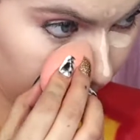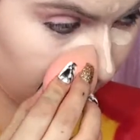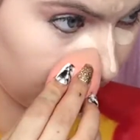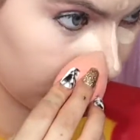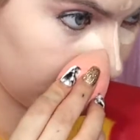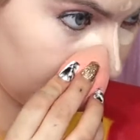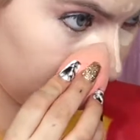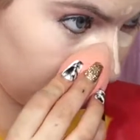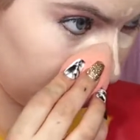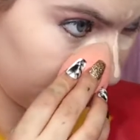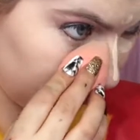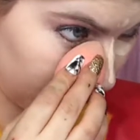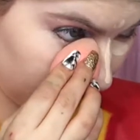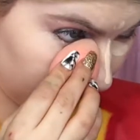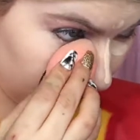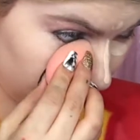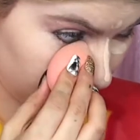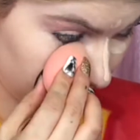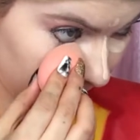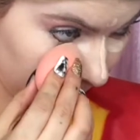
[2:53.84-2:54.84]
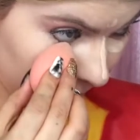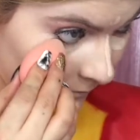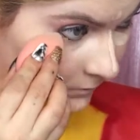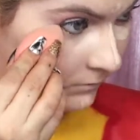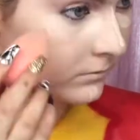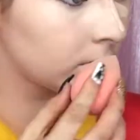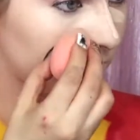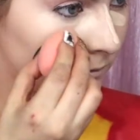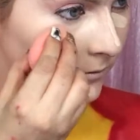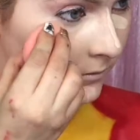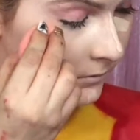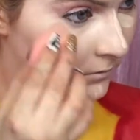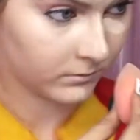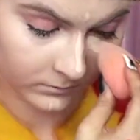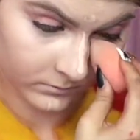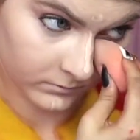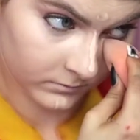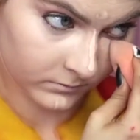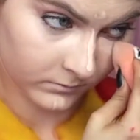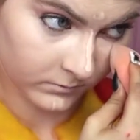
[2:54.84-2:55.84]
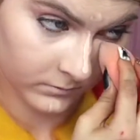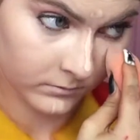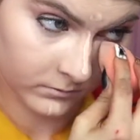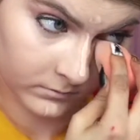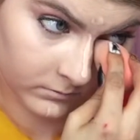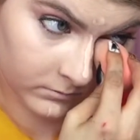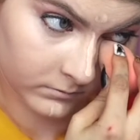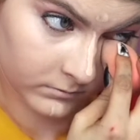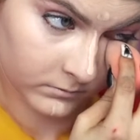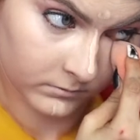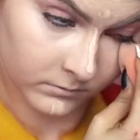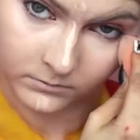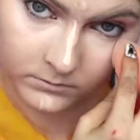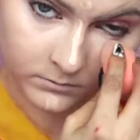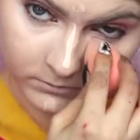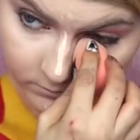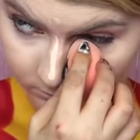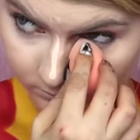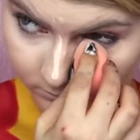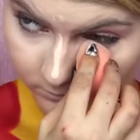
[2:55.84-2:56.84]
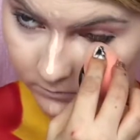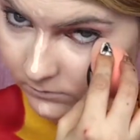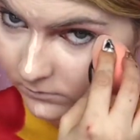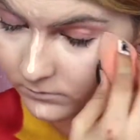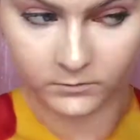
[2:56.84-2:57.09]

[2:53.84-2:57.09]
Then I'm taking the Kash Beauty bronzing stick.